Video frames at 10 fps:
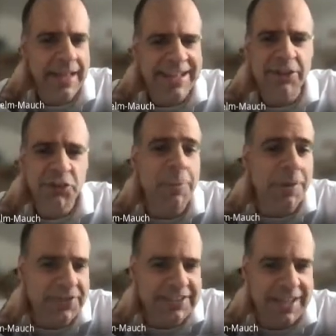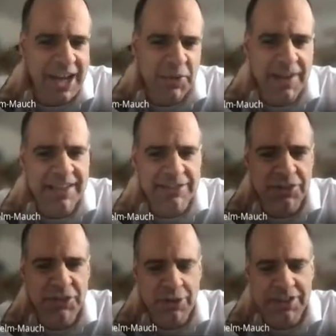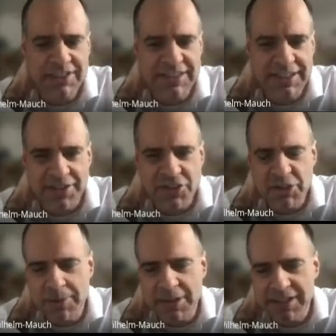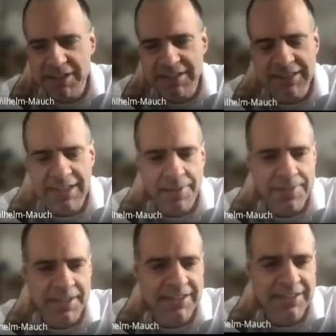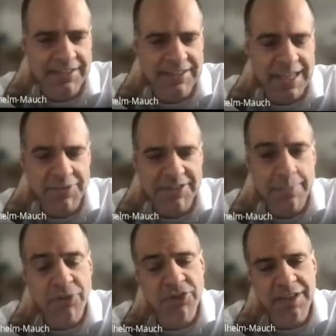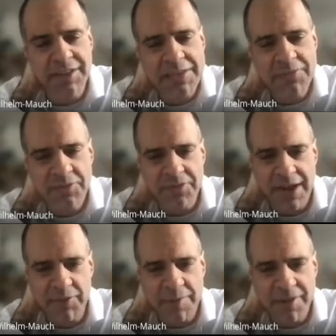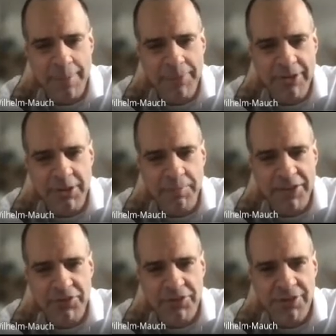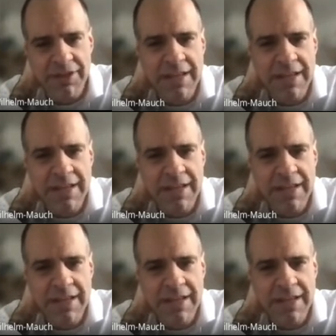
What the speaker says: And on top of this, hardware is on the early stage. But it's, I think, a safe assumption that even if hardware becomes a lot better,